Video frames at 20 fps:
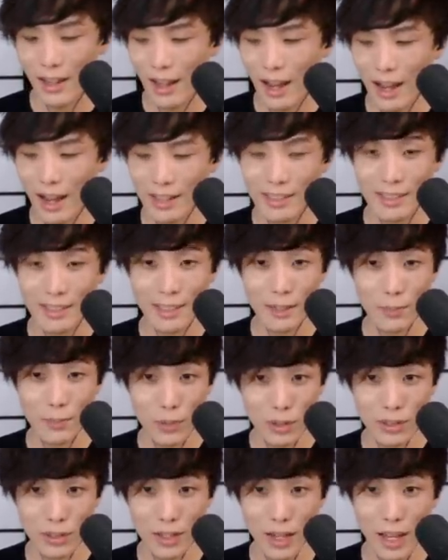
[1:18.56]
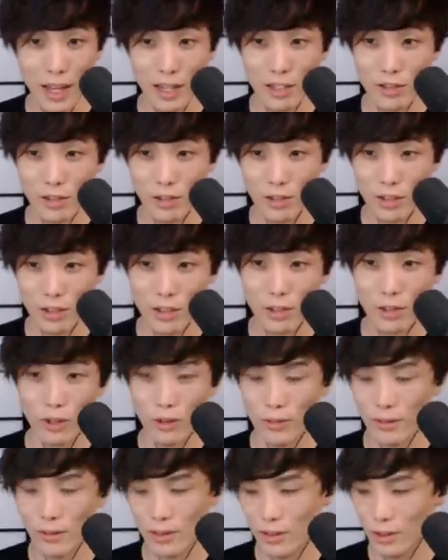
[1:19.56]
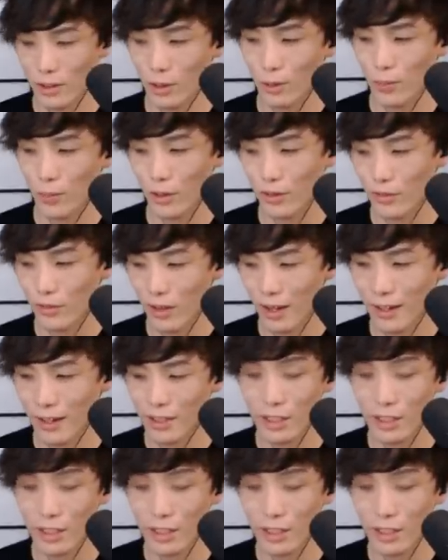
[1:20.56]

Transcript: I did put an extra scoop of